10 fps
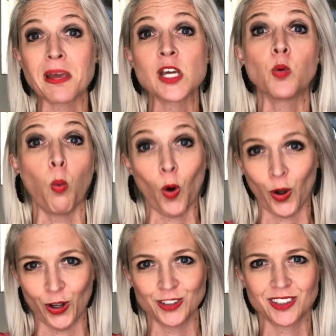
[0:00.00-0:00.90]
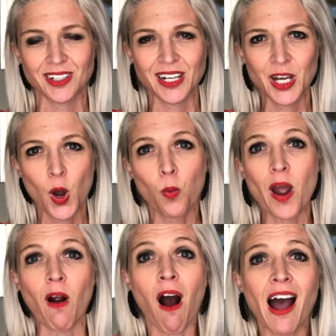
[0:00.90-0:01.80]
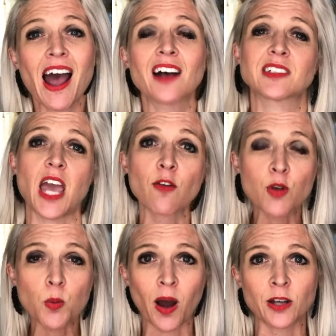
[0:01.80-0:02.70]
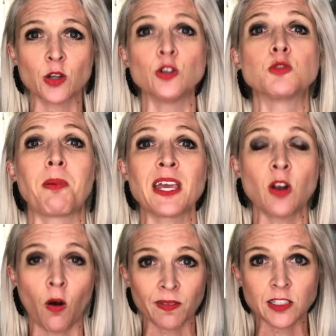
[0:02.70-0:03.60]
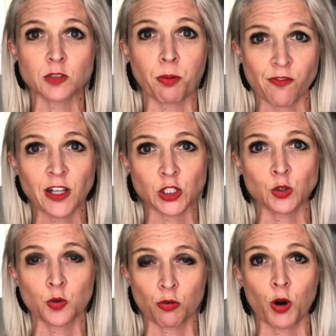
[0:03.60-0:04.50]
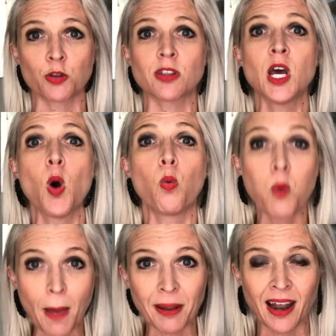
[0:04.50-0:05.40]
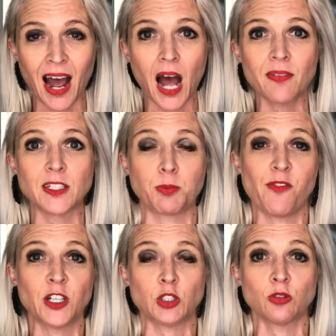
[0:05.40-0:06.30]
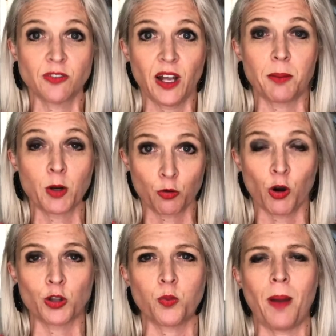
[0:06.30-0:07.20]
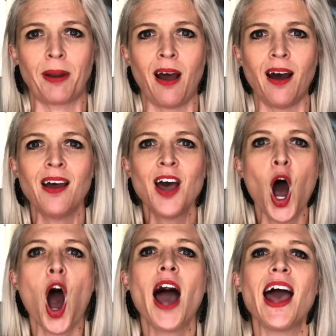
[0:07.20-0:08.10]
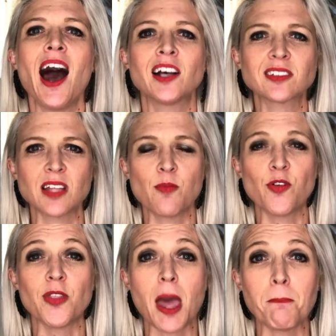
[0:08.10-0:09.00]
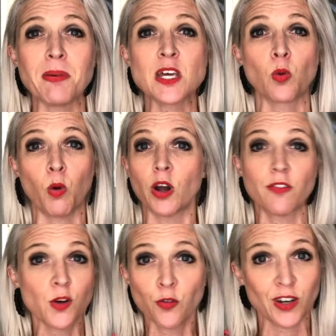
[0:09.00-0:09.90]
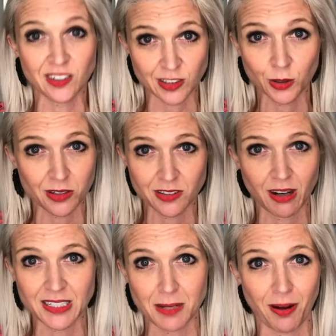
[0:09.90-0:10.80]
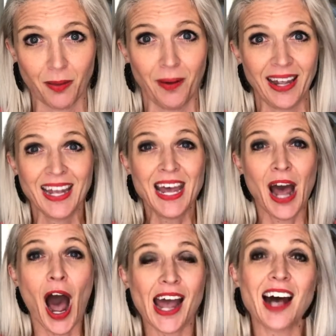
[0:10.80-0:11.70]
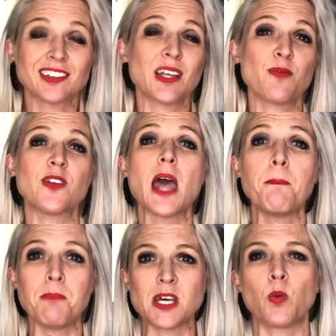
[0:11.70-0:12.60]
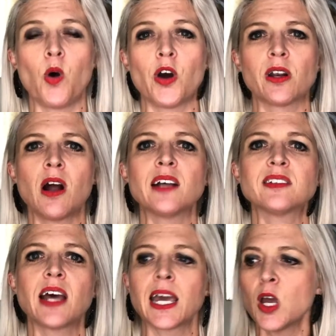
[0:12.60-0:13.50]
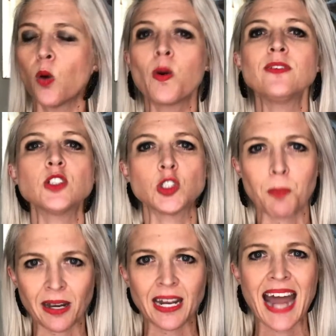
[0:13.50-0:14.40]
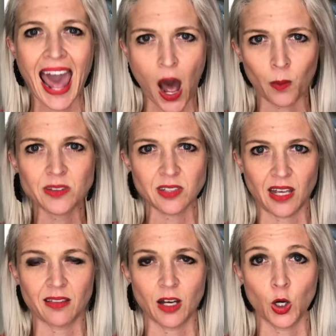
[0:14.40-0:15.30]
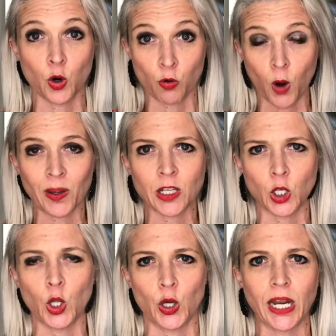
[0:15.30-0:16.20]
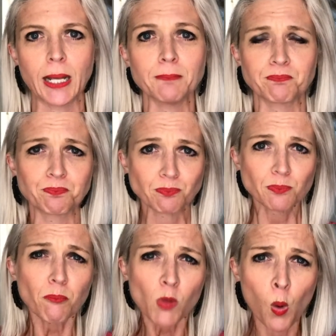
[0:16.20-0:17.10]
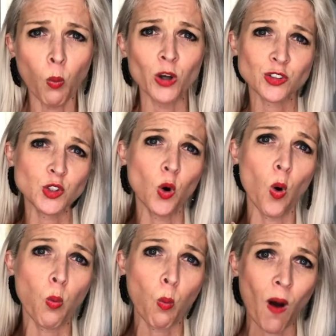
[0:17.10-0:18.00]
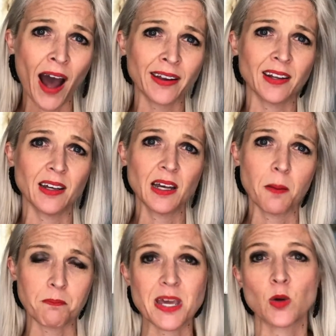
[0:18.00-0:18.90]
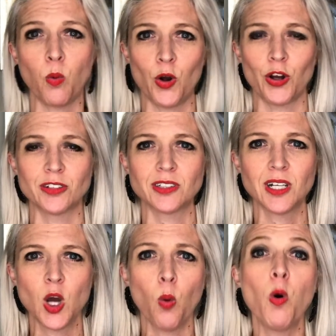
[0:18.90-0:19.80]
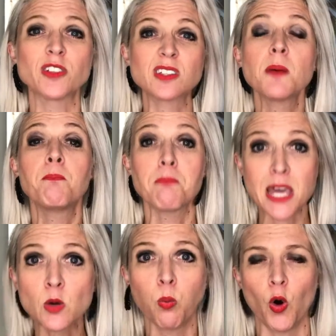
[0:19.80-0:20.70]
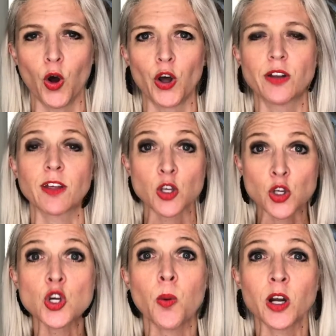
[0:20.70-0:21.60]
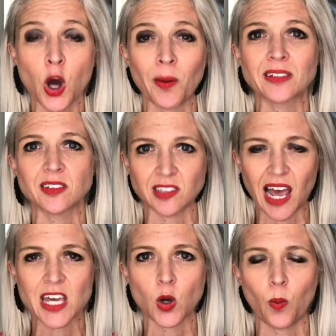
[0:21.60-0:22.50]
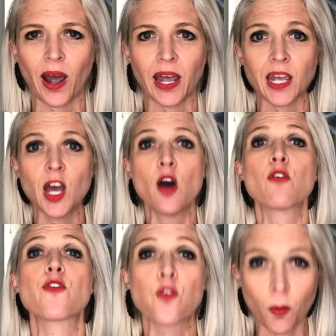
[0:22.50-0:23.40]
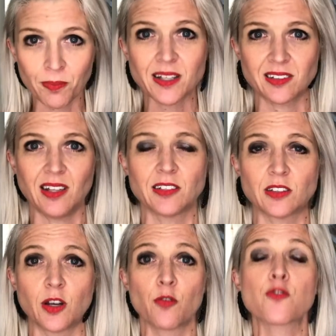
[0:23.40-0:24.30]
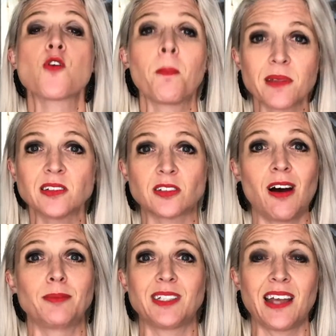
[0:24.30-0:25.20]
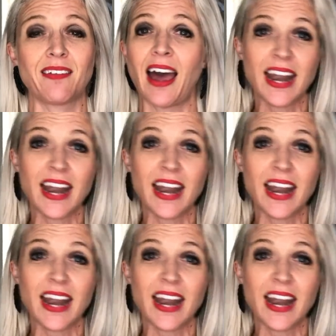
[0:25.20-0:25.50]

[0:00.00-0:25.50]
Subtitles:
Big Word, where I ask everyone who's been on this professional growth webinar, this professional development growth webinar, I ask them for their big word. Feel free to steal this idea, by the way. I ask them for their big word, and I say, we've just spent an hour together growing and learning. What's your one big word? What's the big word that you are going to take away from this lesson, from this time together?